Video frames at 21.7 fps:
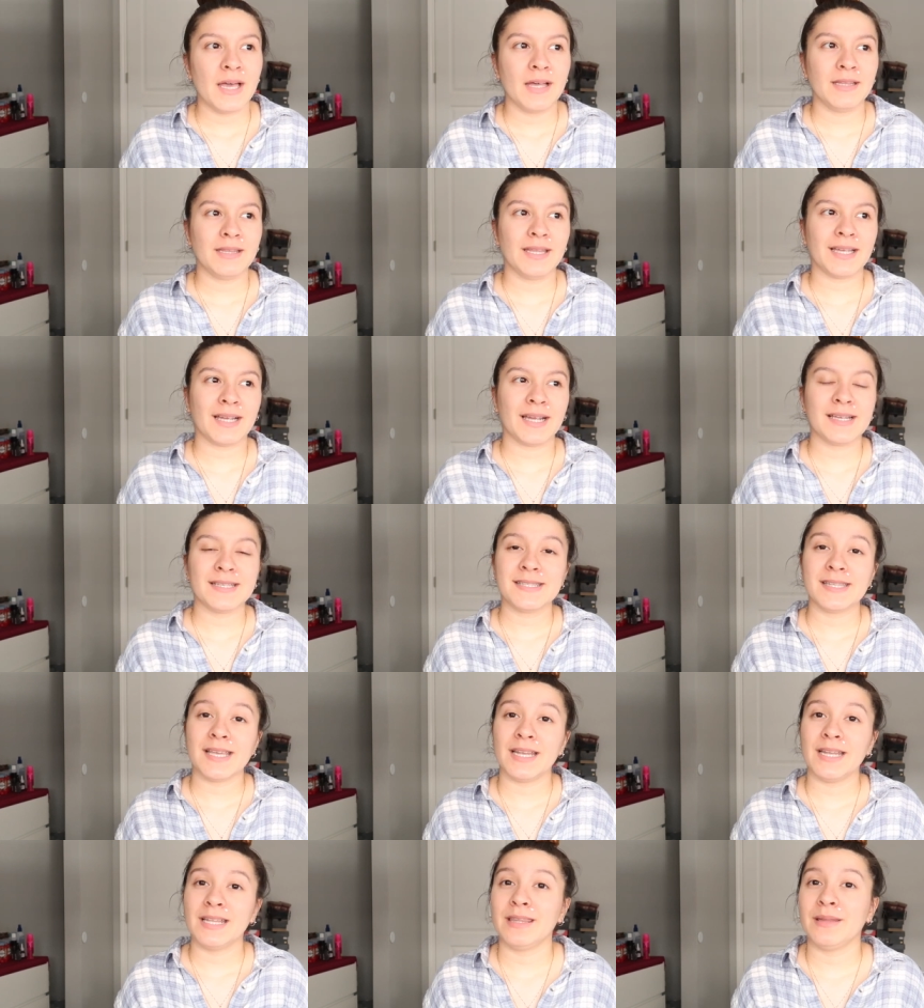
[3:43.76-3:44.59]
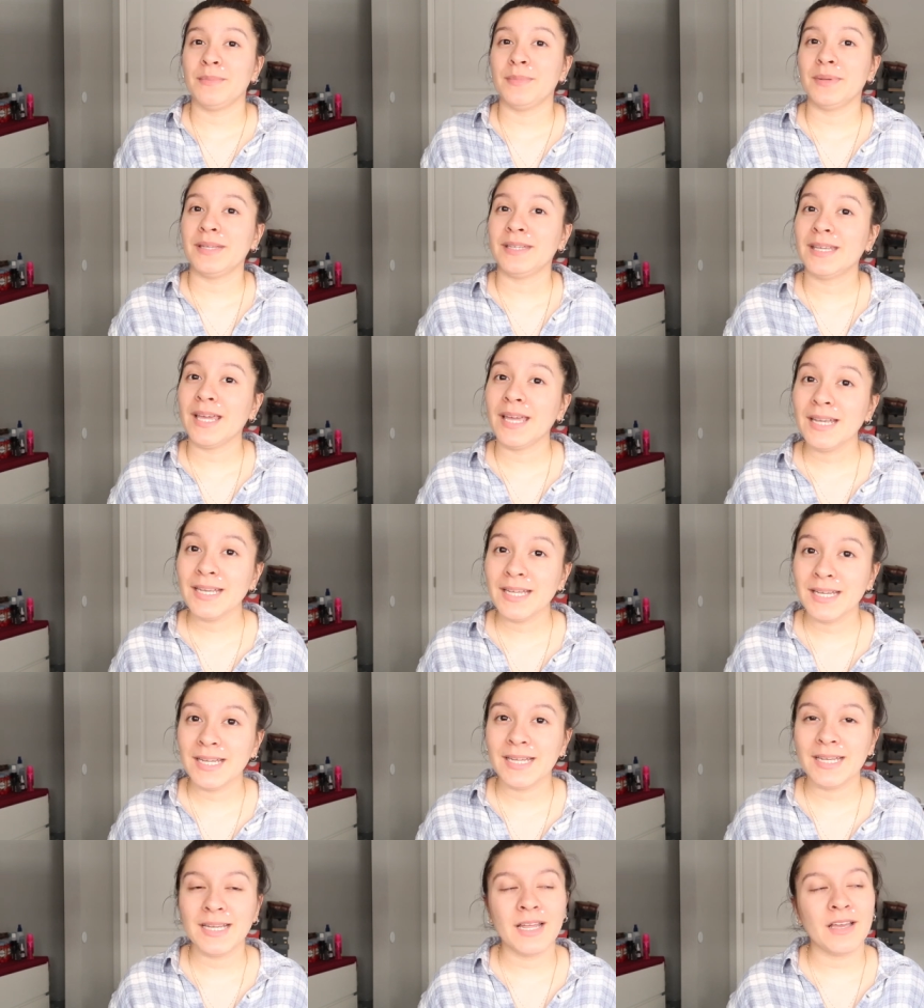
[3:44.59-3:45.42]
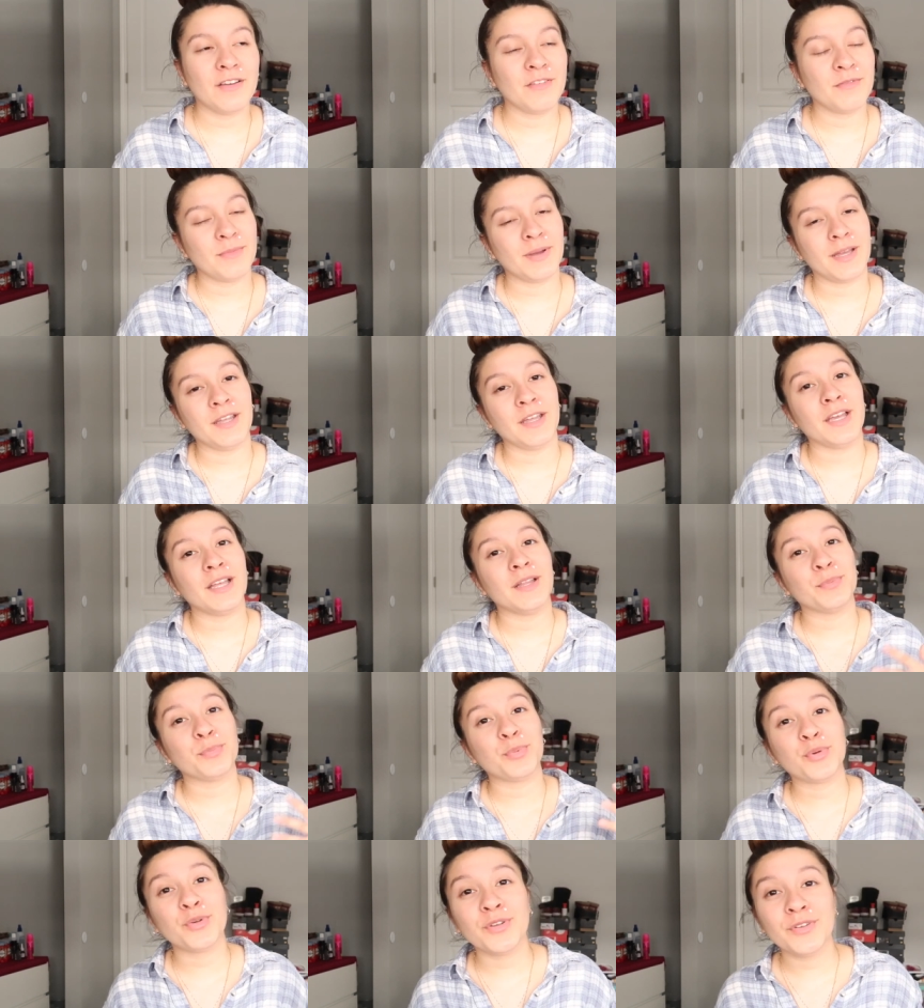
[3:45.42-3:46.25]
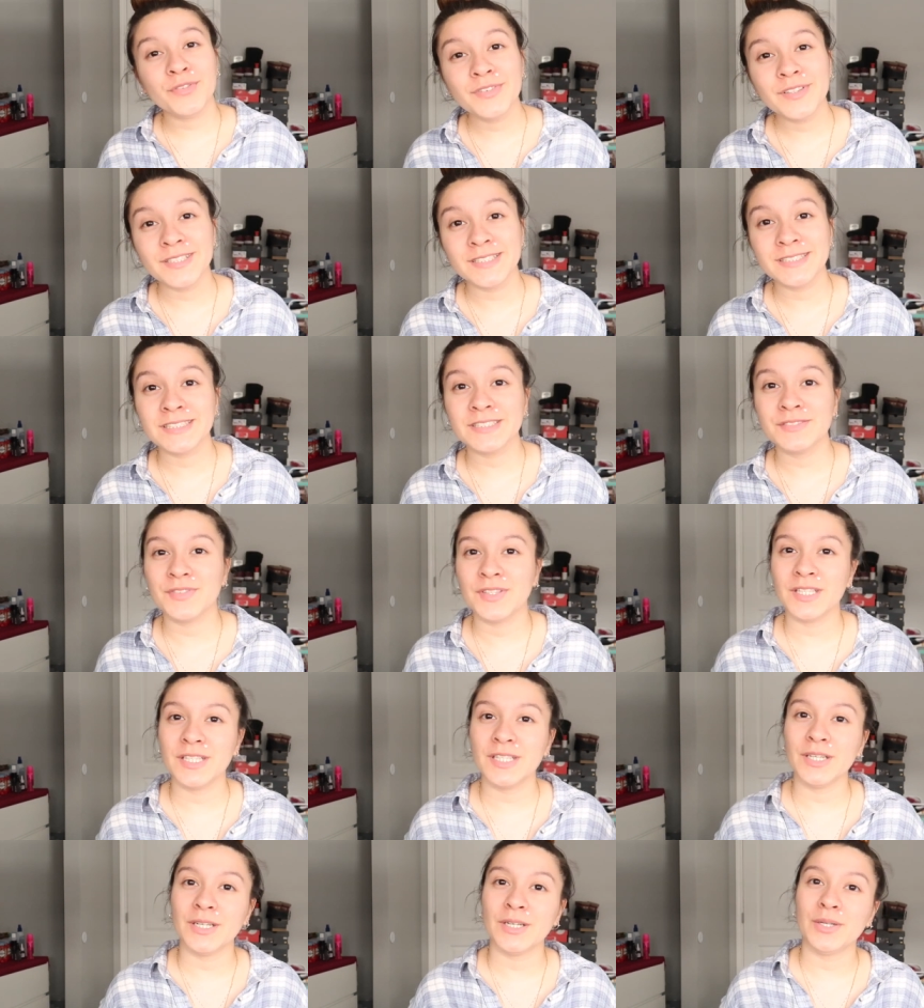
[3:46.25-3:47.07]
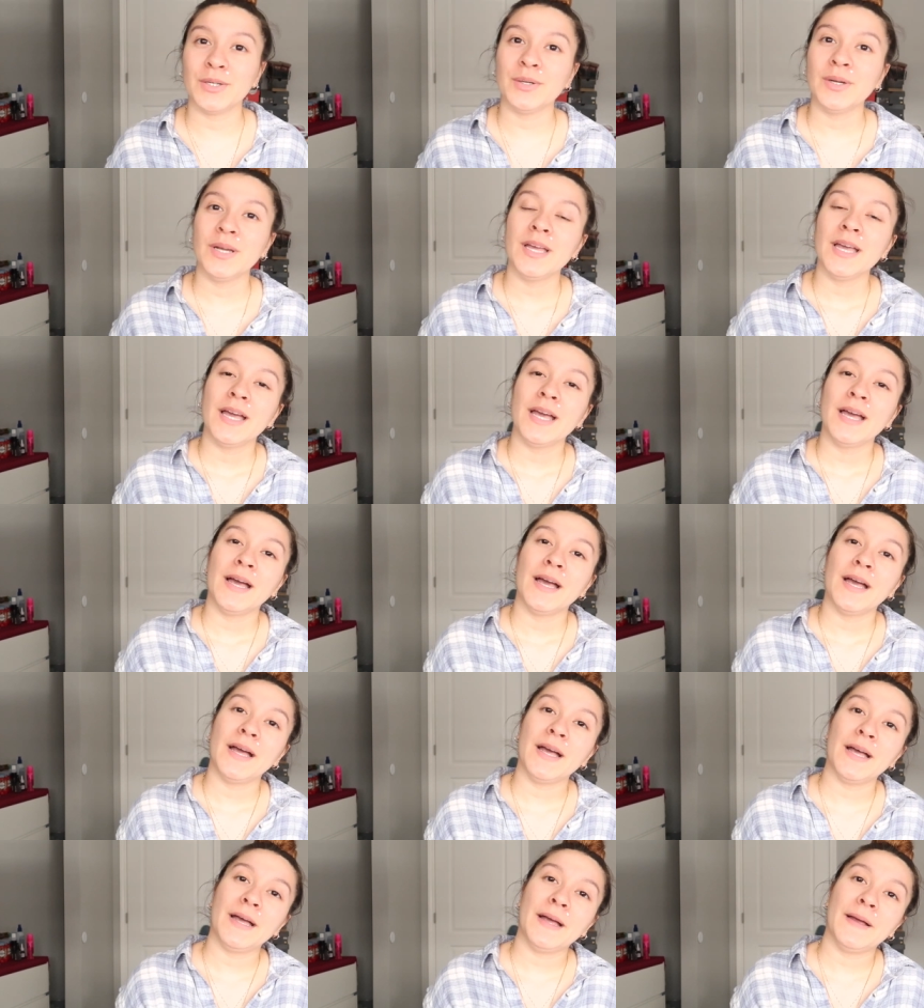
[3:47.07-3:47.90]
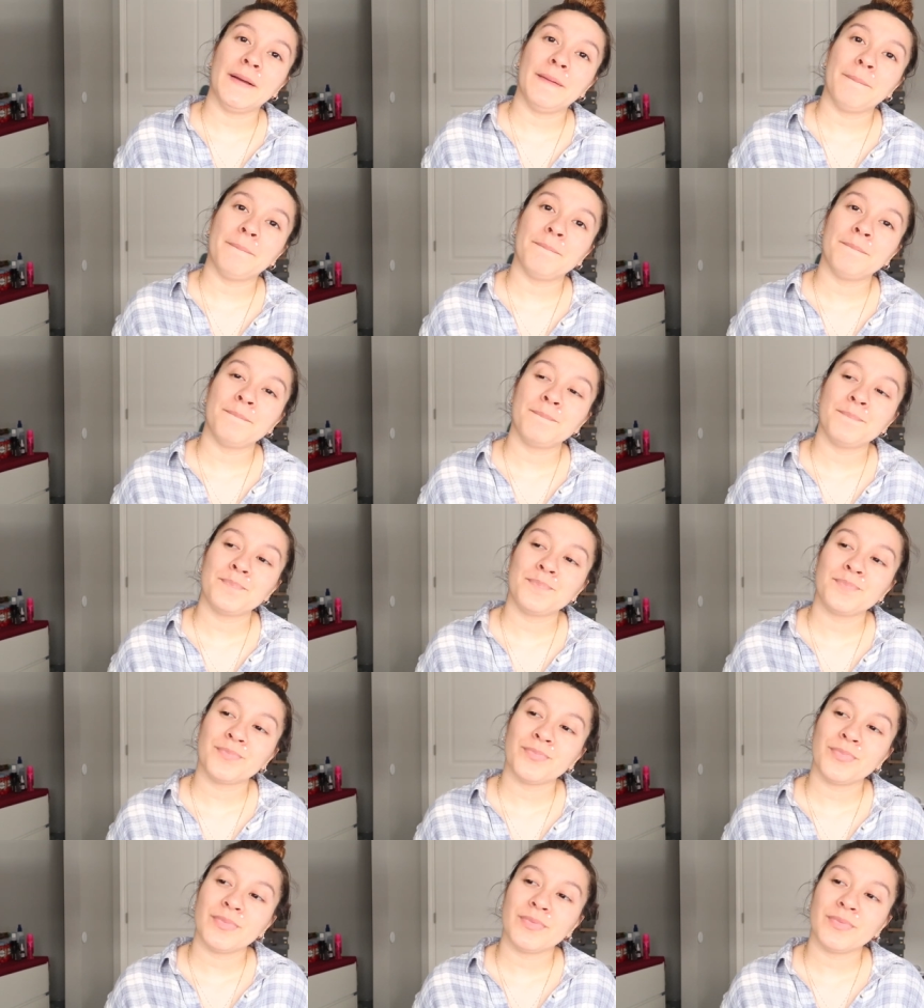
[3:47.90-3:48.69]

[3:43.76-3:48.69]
Like I said in the beginning of my previous video, um,